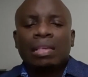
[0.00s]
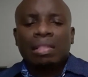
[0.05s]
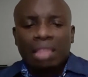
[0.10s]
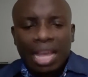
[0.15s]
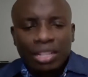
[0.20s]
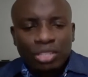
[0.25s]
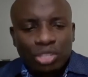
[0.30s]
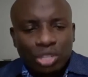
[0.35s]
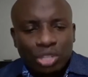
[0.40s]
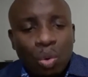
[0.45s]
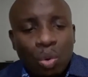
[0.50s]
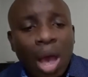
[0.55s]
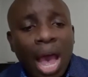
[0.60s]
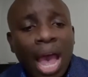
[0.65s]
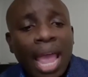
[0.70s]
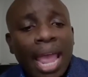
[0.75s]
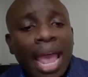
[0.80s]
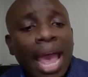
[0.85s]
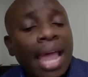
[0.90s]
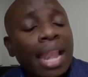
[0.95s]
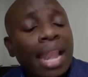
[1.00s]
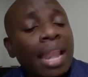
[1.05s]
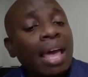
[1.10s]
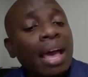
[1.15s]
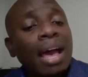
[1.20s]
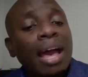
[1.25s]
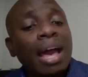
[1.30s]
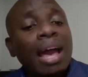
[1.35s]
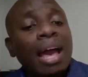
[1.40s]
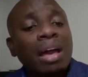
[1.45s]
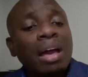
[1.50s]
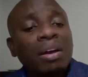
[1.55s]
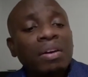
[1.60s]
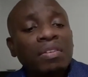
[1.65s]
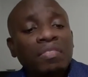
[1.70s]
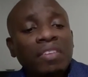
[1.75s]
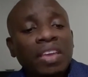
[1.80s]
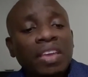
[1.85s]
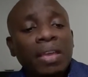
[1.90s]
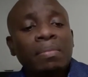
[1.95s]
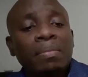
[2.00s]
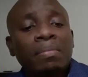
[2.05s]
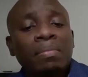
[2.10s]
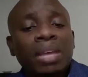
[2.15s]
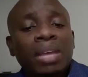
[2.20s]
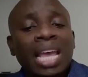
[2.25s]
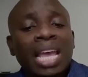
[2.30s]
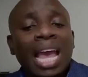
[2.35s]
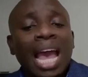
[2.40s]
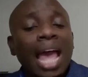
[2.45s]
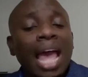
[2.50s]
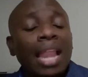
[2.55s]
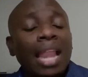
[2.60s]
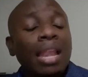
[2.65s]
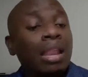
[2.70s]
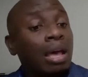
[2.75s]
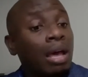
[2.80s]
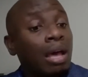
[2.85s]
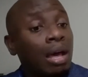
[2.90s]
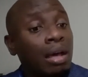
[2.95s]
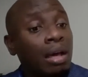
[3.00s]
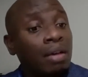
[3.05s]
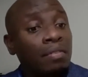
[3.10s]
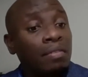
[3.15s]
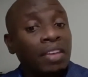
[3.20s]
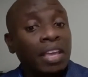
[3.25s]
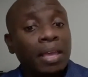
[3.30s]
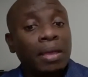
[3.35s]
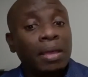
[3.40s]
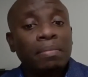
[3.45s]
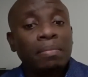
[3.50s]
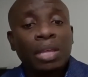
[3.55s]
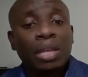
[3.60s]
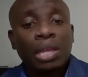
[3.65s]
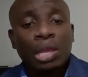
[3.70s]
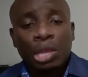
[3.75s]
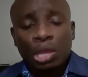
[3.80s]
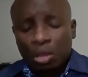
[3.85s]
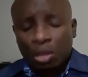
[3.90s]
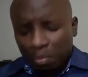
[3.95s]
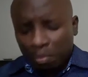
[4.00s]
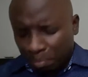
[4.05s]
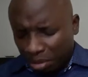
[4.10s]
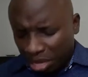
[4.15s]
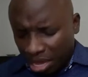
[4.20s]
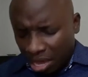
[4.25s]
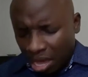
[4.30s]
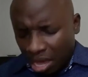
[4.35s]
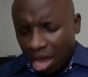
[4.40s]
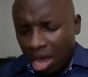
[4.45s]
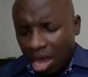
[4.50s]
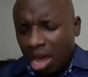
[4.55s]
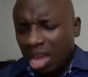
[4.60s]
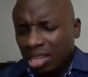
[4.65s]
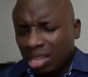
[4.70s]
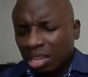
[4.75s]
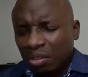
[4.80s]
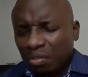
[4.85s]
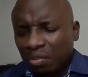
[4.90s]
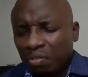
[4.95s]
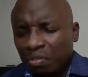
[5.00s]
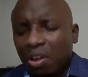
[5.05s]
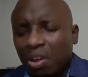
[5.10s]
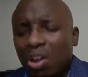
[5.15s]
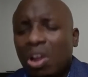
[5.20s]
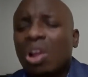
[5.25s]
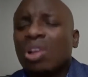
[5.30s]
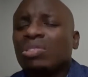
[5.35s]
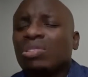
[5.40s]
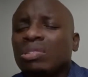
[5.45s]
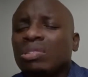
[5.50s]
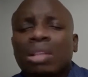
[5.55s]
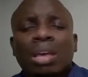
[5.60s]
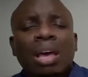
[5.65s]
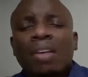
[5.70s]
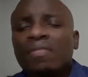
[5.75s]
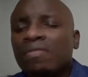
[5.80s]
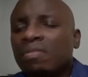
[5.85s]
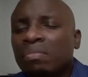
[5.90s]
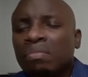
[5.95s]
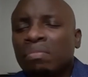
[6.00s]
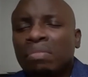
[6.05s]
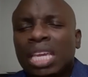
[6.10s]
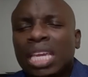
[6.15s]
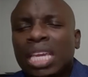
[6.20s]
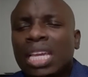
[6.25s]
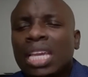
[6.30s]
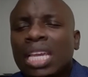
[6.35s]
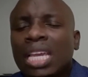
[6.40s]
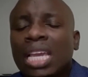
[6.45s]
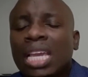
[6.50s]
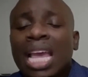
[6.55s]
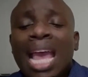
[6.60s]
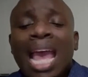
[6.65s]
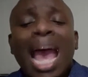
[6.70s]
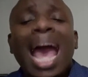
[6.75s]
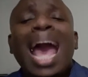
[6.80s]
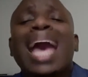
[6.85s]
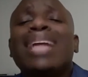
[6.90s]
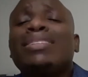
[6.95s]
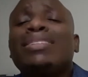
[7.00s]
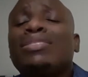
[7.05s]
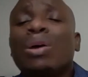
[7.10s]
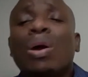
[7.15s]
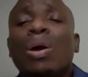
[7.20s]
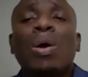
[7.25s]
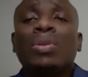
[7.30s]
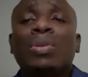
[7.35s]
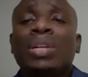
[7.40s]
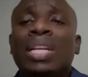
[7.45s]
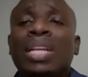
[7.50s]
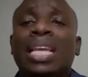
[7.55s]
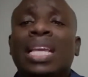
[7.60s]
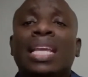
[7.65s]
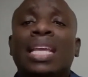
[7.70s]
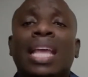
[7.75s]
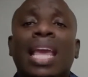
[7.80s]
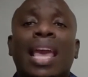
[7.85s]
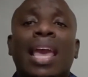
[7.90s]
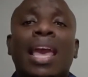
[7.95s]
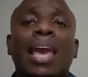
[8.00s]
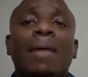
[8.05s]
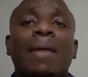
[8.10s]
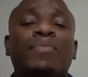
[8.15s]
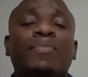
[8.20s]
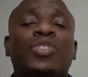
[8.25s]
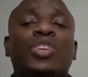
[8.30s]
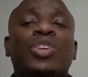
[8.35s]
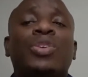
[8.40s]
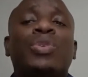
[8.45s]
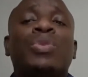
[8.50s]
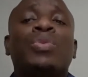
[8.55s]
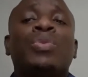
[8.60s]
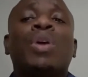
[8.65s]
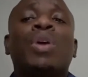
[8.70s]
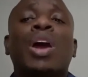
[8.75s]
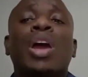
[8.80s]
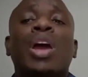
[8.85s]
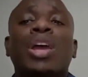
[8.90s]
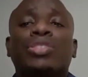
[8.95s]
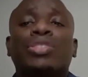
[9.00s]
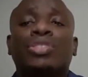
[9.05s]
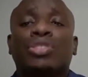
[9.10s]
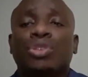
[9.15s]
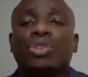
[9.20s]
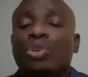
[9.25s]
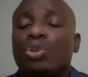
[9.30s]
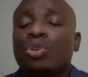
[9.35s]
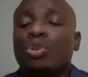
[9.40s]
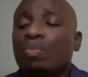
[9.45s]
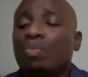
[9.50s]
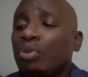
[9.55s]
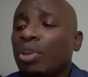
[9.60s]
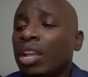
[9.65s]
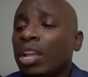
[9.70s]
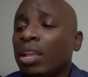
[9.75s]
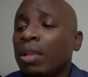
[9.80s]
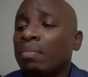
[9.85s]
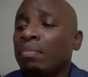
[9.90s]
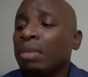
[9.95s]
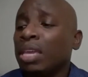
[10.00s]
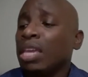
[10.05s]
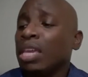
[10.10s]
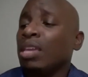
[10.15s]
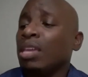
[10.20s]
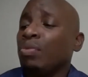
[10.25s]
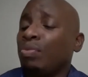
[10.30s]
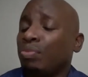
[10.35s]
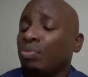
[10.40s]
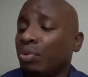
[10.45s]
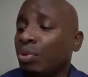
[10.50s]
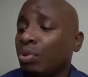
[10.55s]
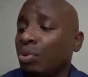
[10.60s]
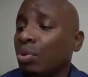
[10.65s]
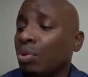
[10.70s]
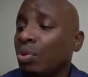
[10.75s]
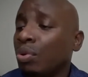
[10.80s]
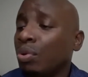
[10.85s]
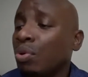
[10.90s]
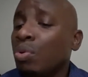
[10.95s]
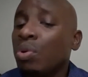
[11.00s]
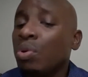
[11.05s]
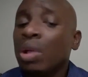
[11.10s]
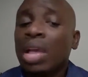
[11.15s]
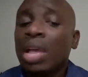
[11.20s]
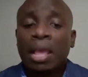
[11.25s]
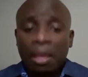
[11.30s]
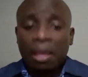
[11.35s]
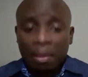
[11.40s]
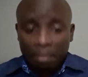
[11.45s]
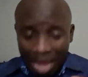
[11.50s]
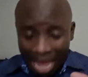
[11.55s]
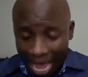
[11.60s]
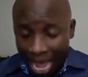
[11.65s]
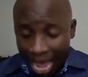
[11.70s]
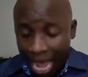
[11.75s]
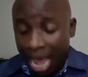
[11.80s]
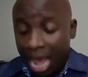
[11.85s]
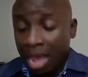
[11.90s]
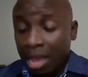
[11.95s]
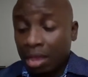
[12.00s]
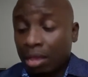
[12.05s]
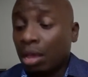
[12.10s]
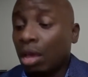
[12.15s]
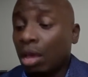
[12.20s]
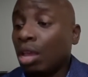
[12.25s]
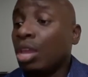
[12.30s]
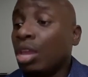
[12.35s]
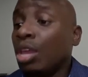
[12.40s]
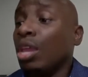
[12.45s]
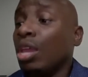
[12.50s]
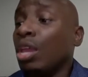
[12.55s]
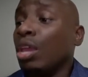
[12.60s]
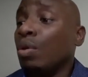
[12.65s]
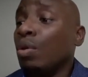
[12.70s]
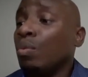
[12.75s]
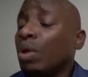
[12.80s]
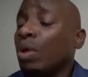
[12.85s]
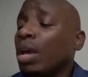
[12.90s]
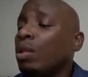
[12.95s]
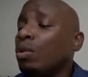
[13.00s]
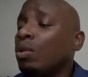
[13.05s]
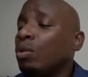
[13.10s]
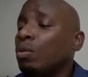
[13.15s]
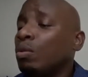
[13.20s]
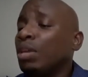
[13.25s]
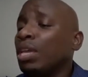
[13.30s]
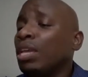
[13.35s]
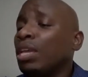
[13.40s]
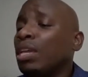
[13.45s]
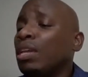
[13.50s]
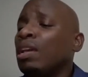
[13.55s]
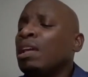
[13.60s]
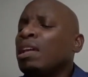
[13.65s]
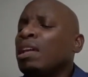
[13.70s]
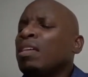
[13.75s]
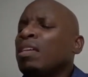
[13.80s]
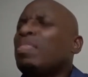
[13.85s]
That's why I love him, I love him, because he first loved me. I don't need empty words to bring me through. My anchor he will be.